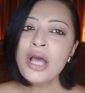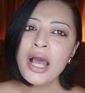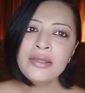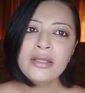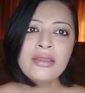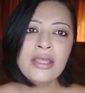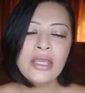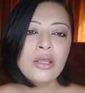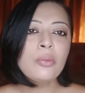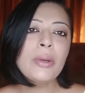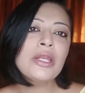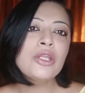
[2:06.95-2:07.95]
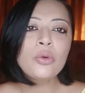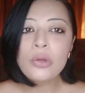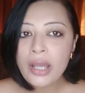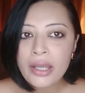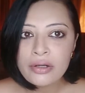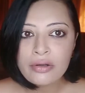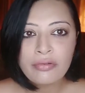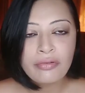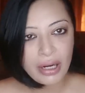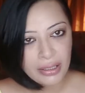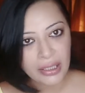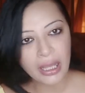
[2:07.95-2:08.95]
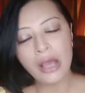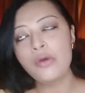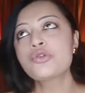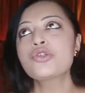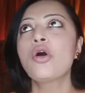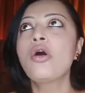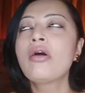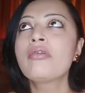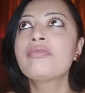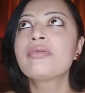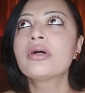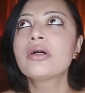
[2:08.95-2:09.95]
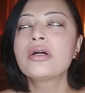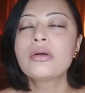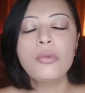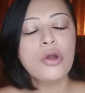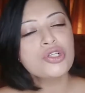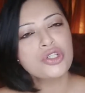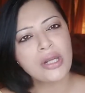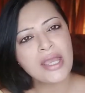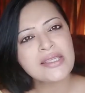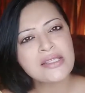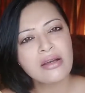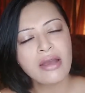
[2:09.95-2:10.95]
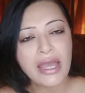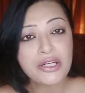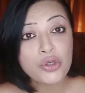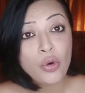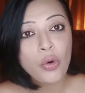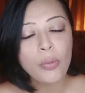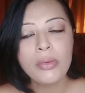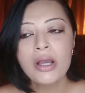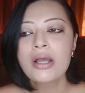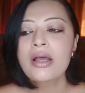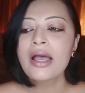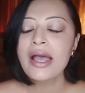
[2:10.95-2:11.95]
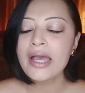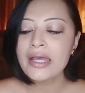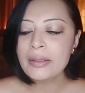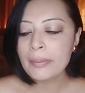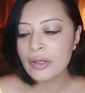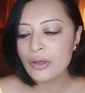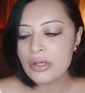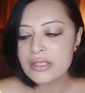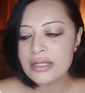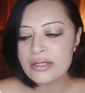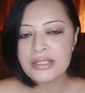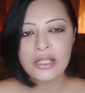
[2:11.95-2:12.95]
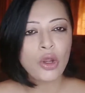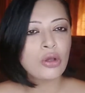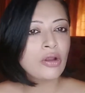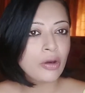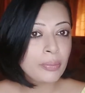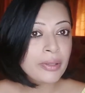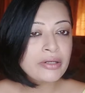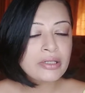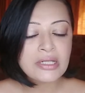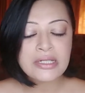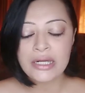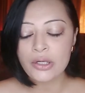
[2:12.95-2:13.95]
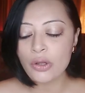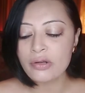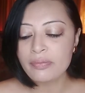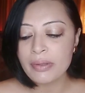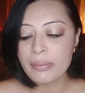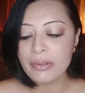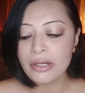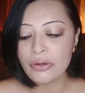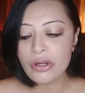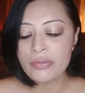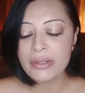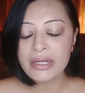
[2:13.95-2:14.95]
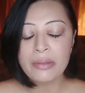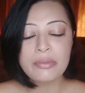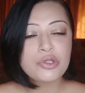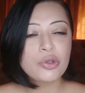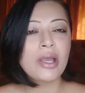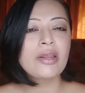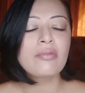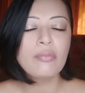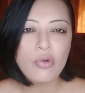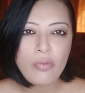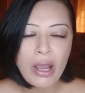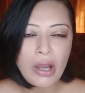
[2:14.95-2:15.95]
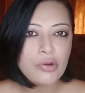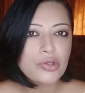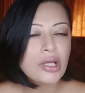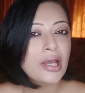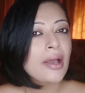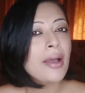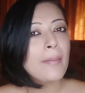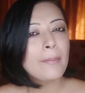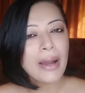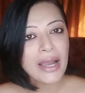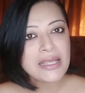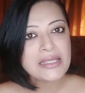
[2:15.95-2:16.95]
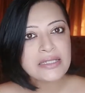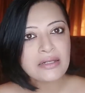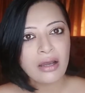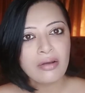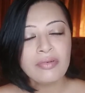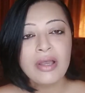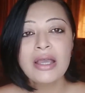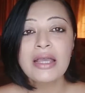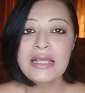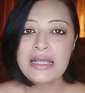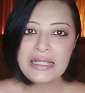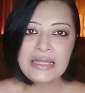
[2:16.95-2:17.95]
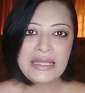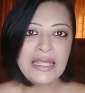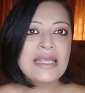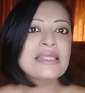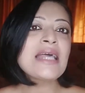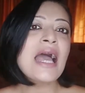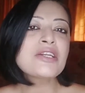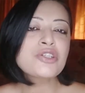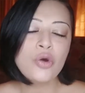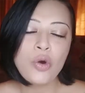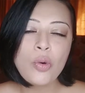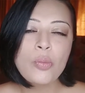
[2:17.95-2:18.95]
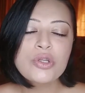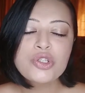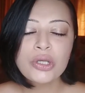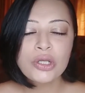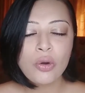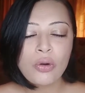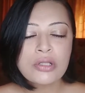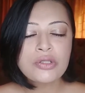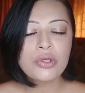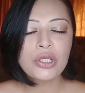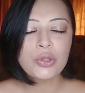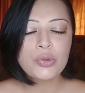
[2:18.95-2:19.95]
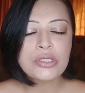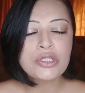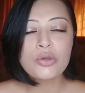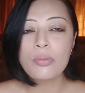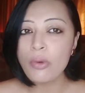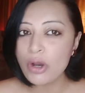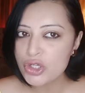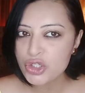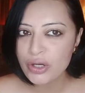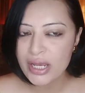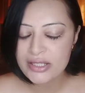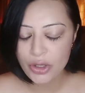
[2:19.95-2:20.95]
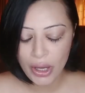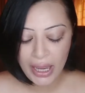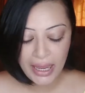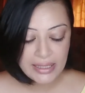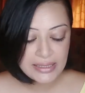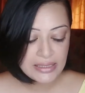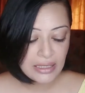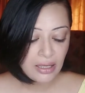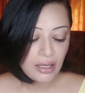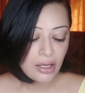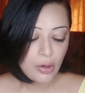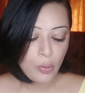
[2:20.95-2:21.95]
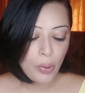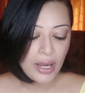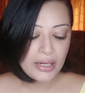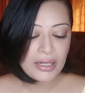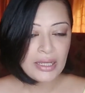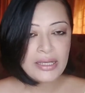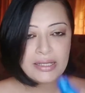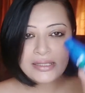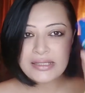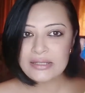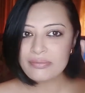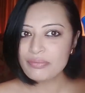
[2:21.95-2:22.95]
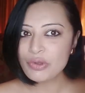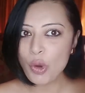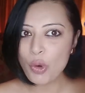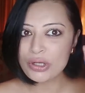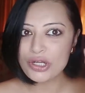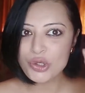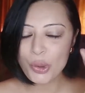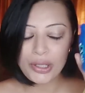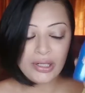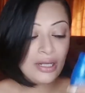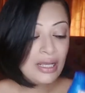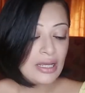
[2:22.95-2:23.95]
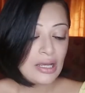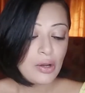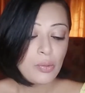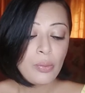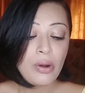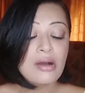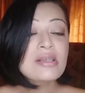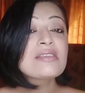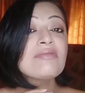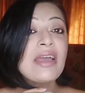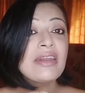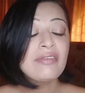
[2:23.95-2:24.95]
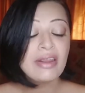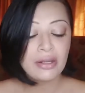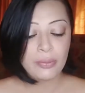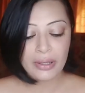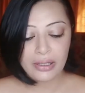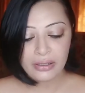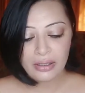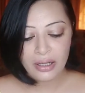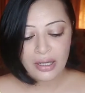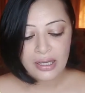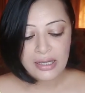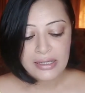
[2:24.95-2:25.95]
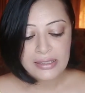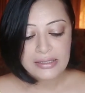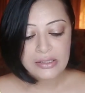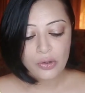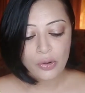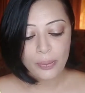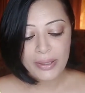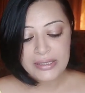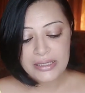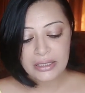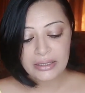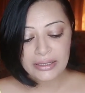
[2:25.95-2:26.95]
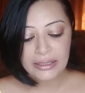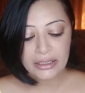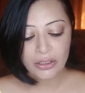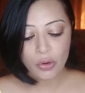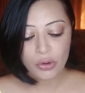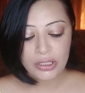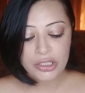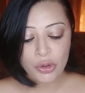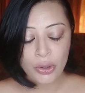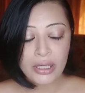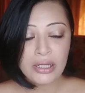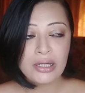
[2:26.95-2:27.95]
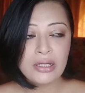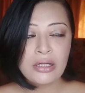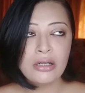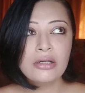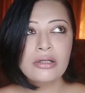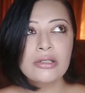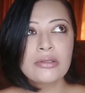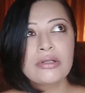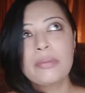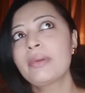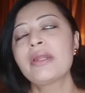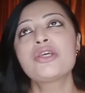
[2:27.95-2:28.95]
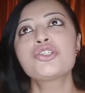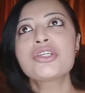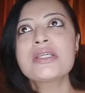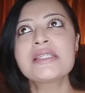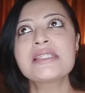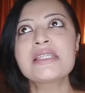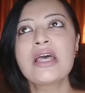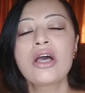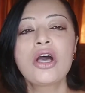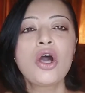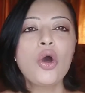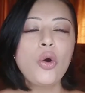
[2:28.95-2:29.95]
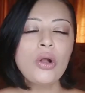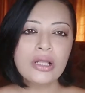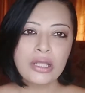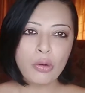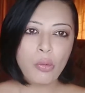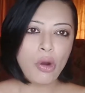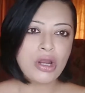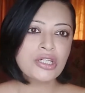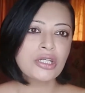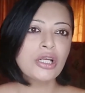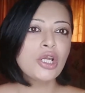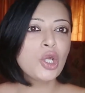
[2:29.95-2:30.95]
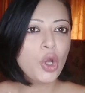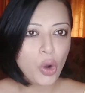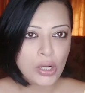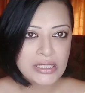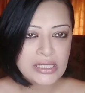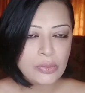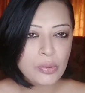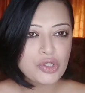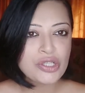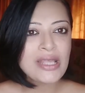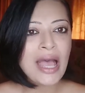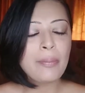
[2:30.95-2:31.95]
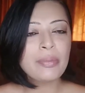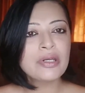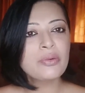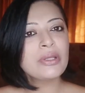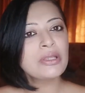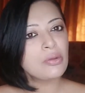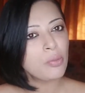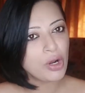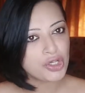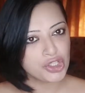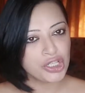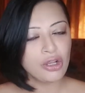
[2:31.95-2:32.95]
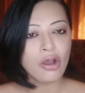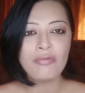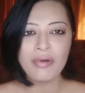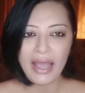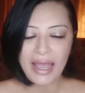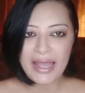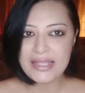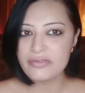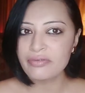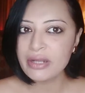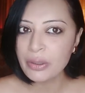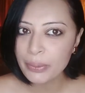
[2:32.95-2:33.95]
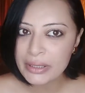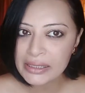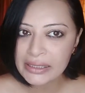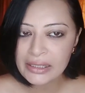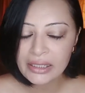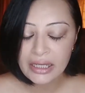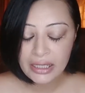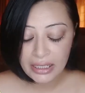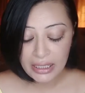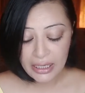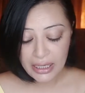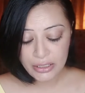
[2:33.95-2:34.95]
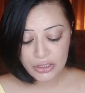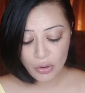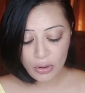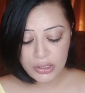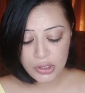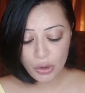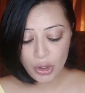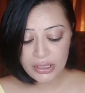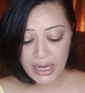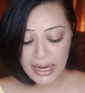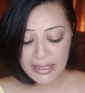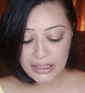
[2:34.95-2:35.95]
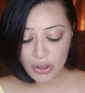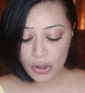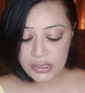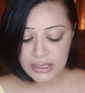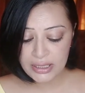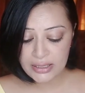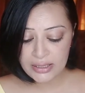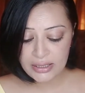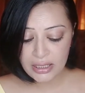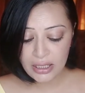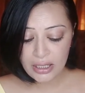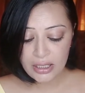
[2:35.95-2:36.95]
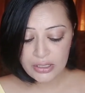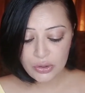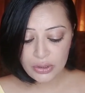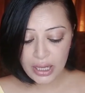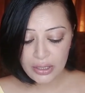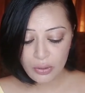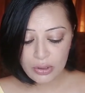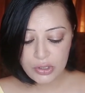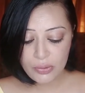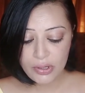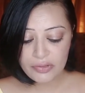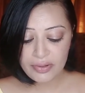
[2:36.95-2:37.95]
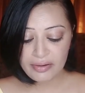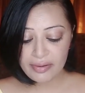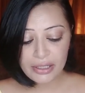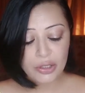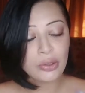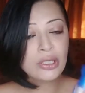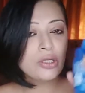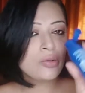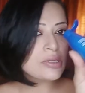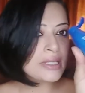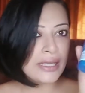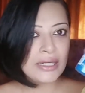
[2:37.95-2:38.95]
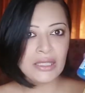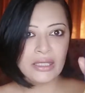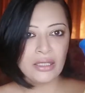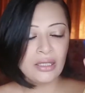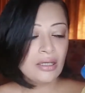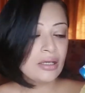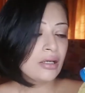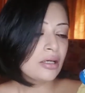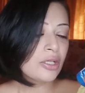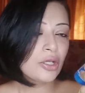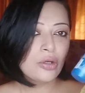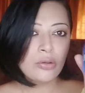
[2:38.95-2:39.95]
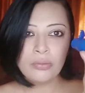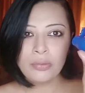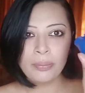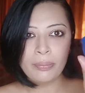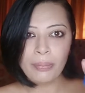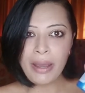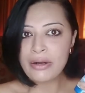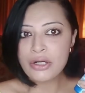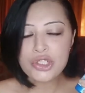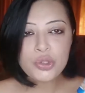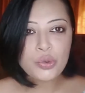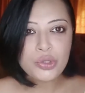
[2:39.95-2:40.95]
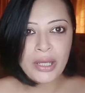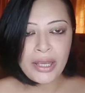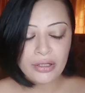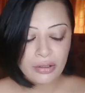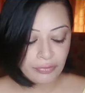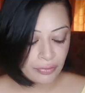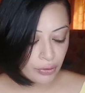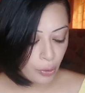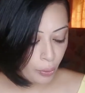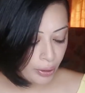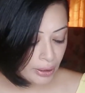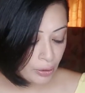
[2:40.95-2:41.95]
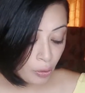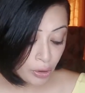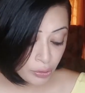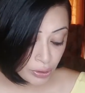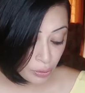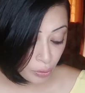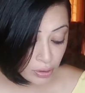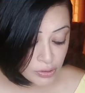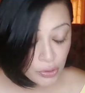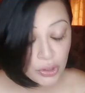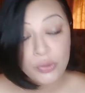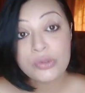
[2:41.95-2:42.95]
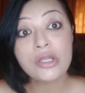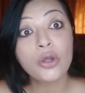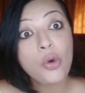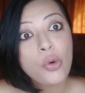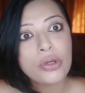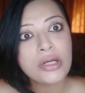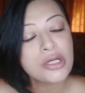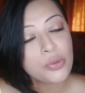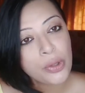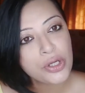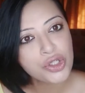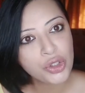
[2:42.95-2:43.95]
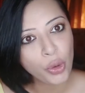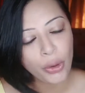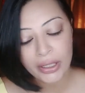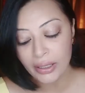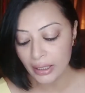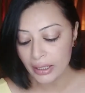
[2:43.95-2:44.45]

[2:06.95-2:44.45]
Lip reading: Other thing, when you're kind of running out of moisturizer at home, and because there's a lockdown period and a lot of people are not being able to kind of move out, buy stuff, things at home which you can also use to moisturize your hands. One is coconut oil. Works very well. So basically, coconut oil replenishes all the water loss which has happened with washing of our hands frequently. It has also got antioxidants, so that also works very well. You can use any, you know, parachute kind of oil, or you can also use a coconut virgin oil.